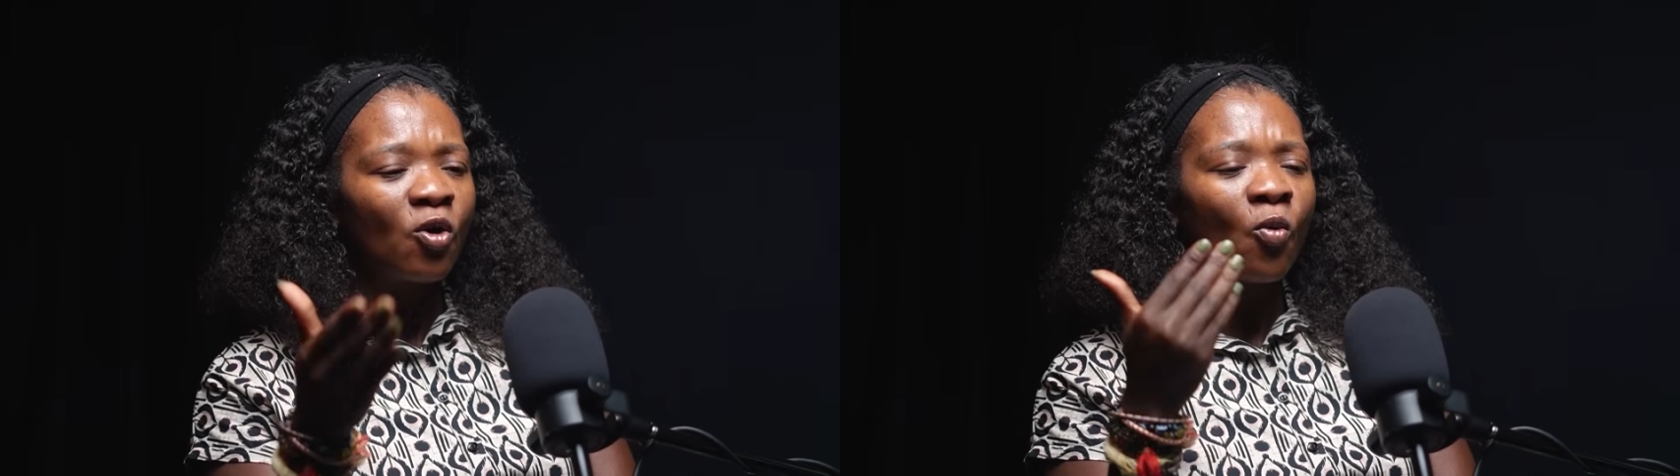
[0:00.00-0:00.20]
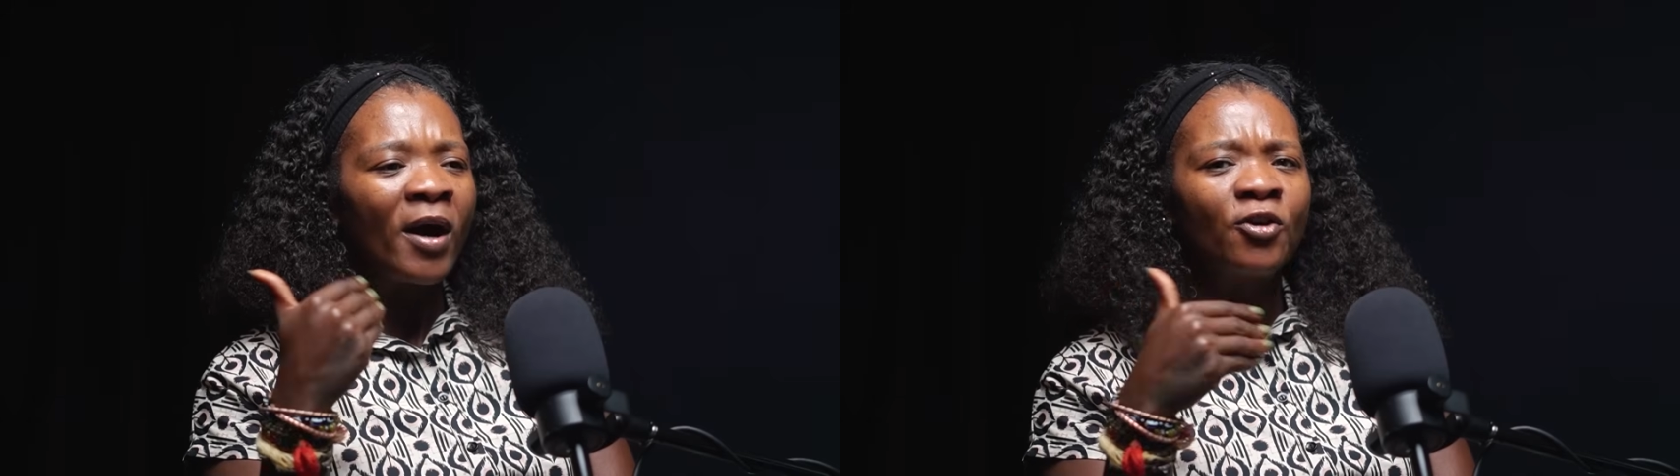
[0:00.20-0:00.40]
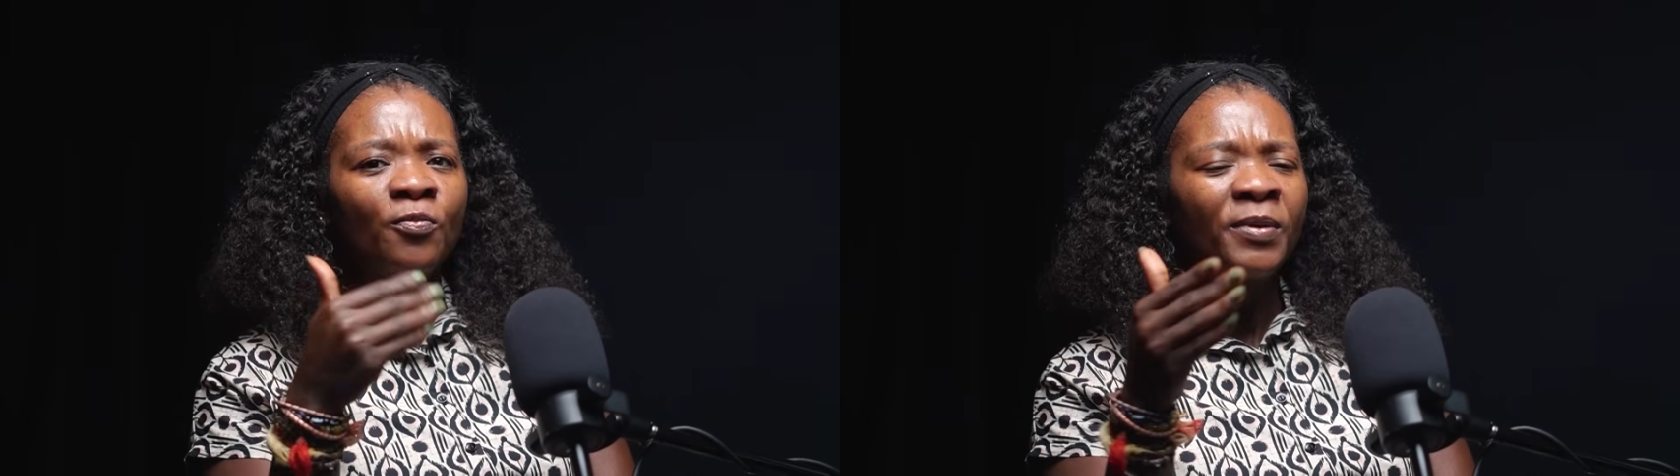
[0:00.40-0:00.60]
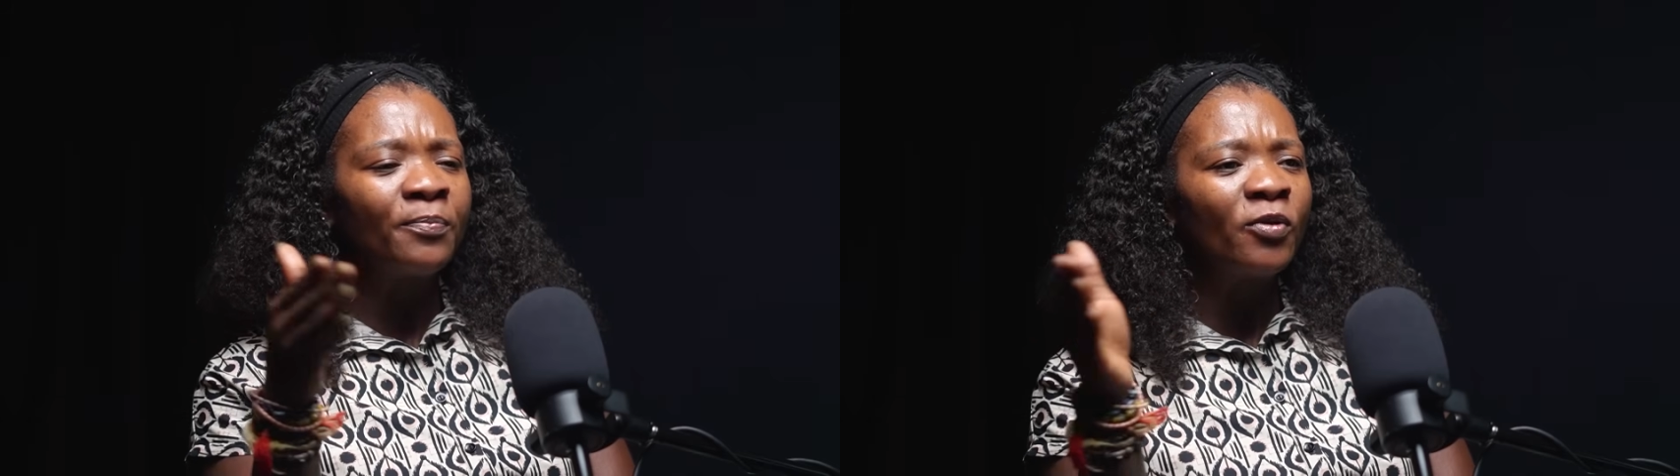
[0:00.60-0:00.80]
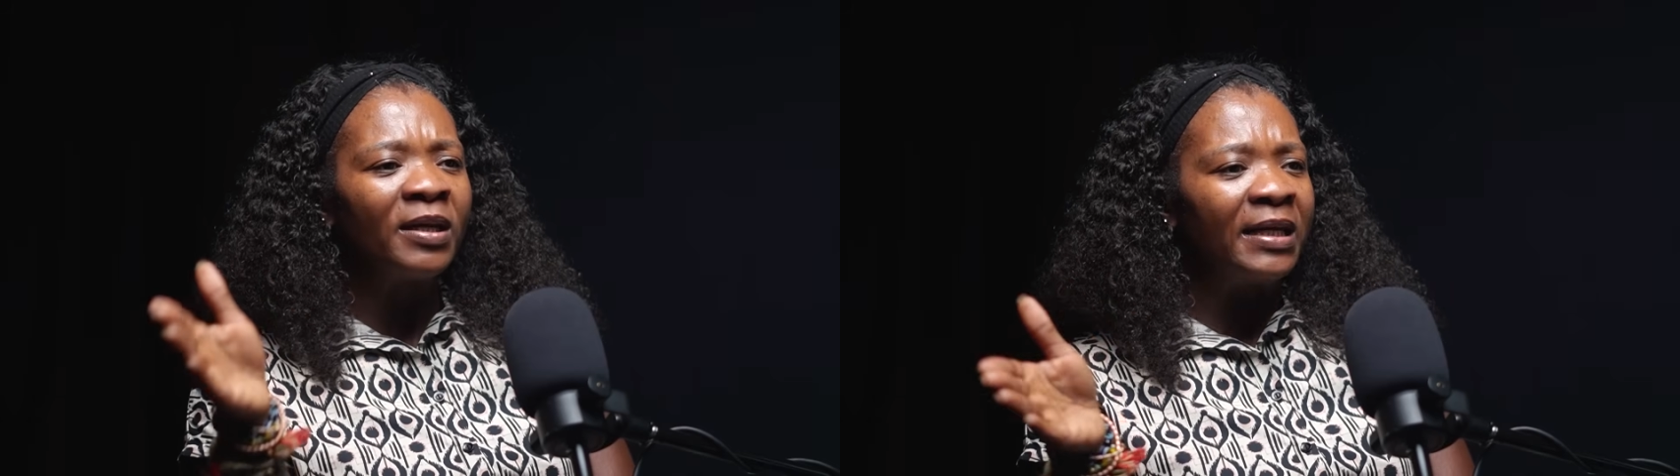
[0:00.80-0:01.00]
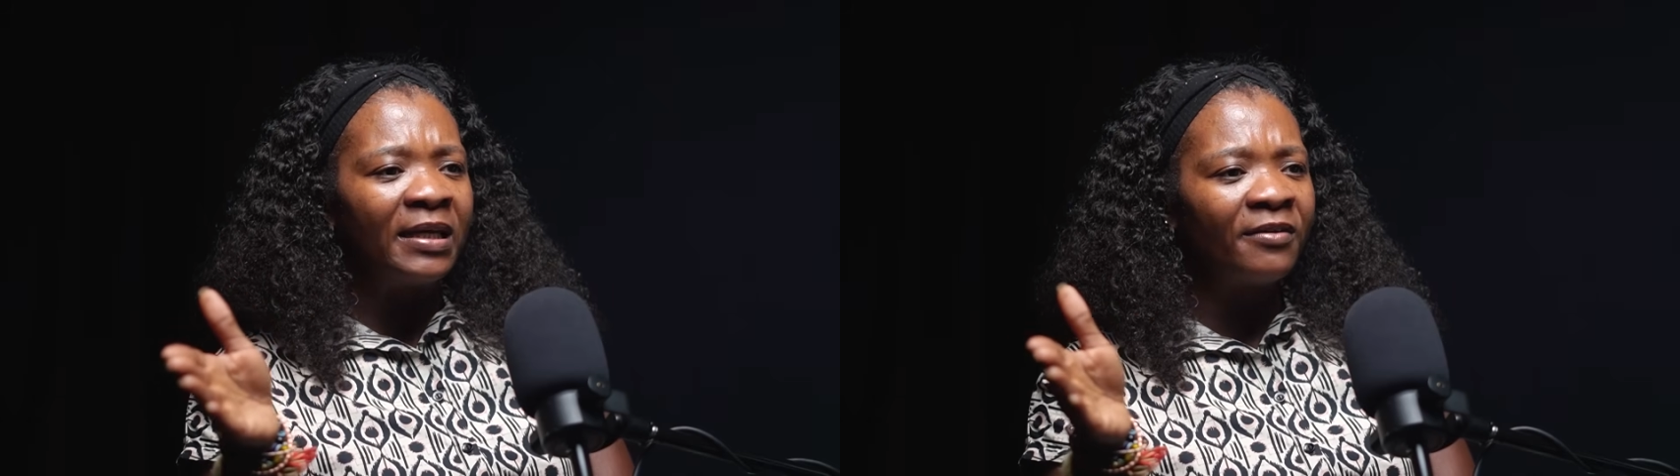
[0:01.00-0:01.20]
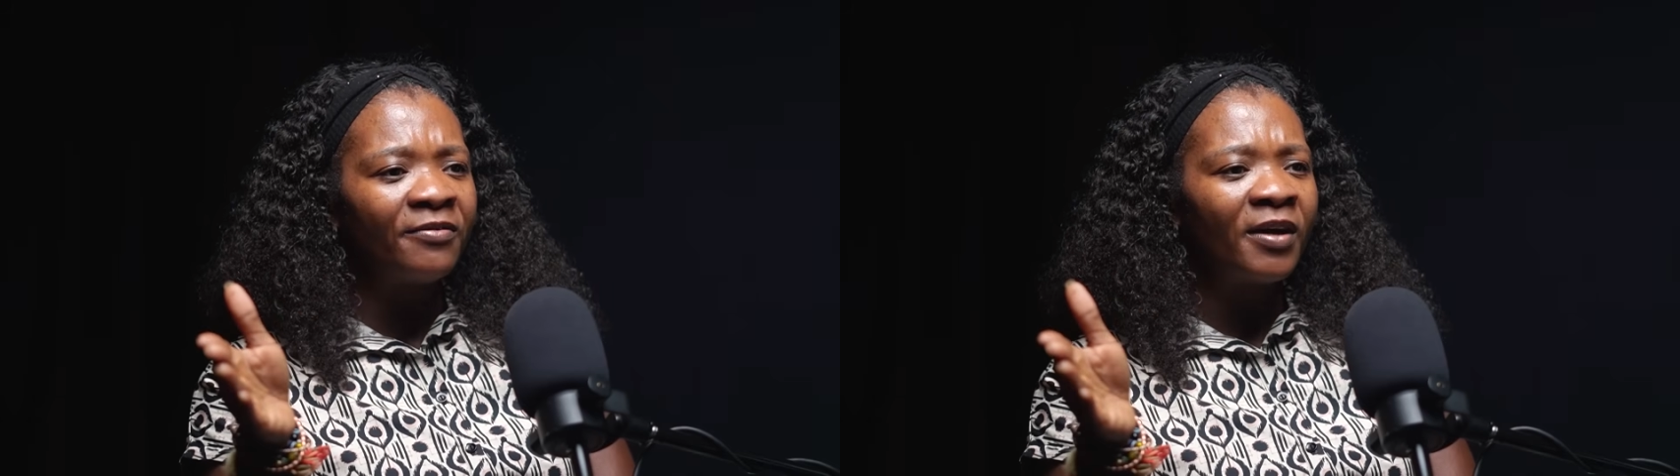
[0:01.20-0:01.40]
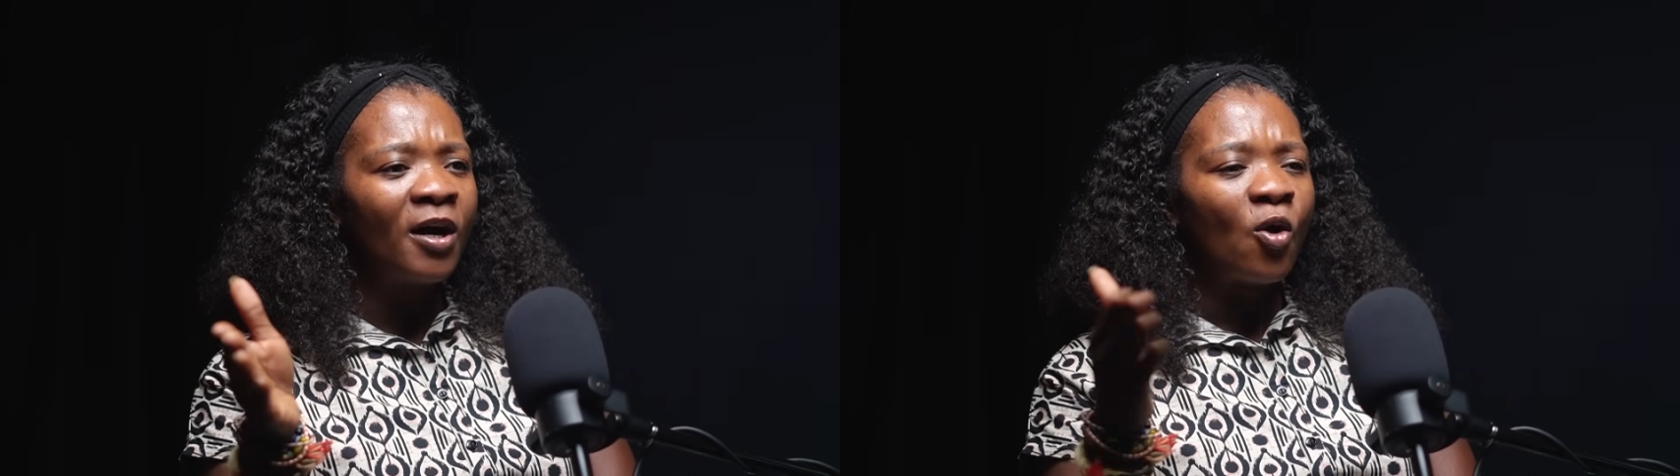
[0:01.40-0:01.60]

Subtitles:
Or why do people leave